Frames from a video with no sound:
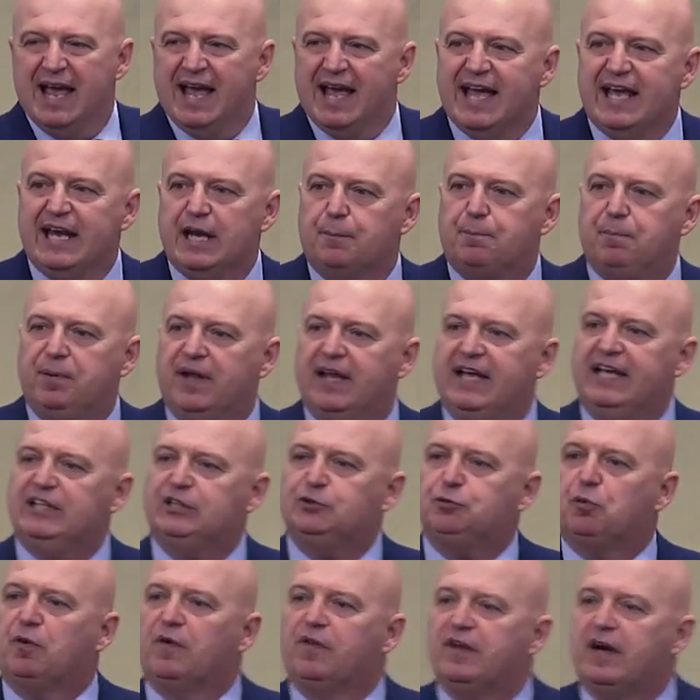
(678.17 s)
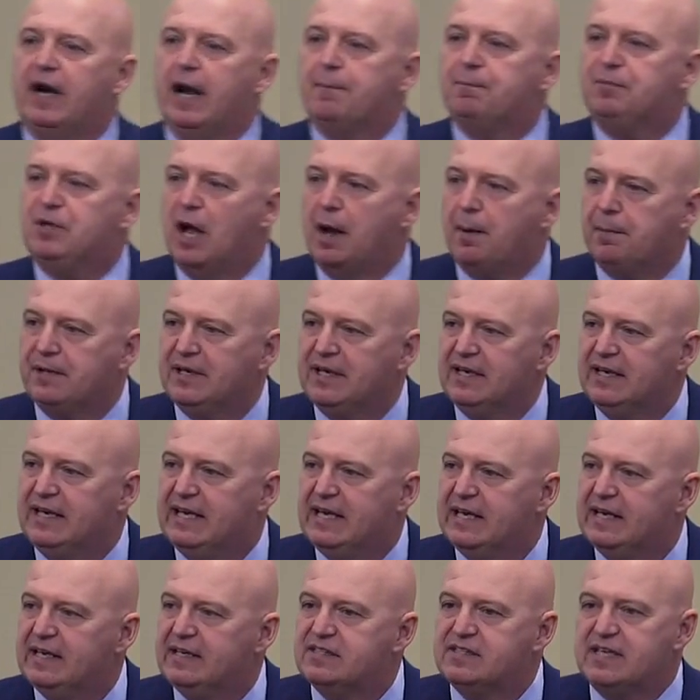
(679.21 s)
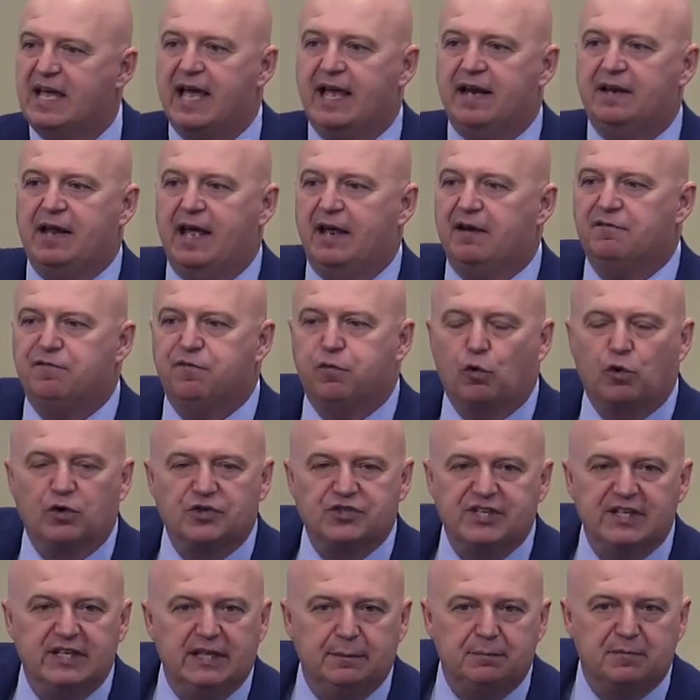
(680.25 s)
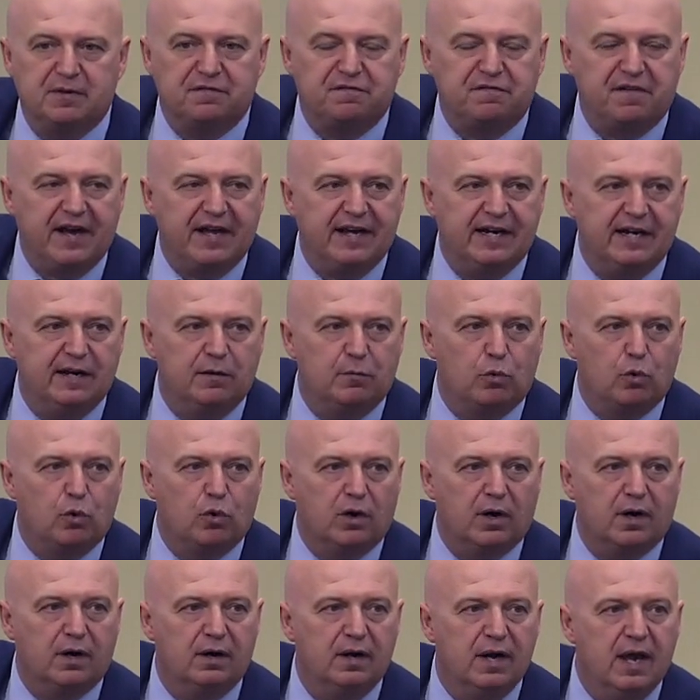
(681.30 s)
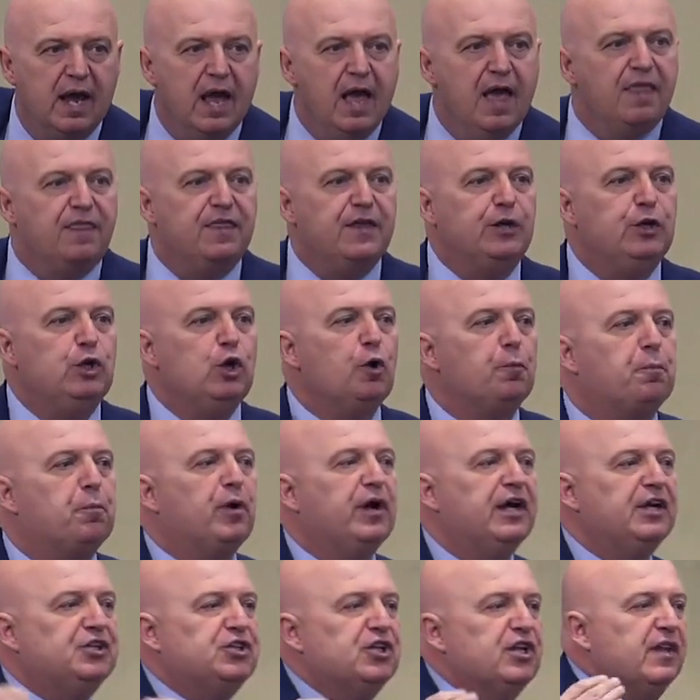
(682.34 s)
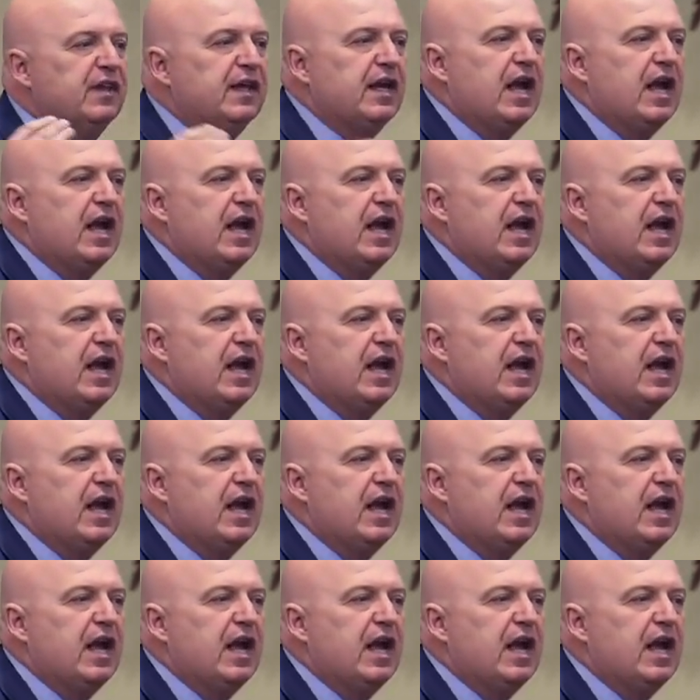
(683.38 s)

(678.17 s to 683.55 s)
in a place where they're abducting kids and forcing them to fight in a war, then you're preaching the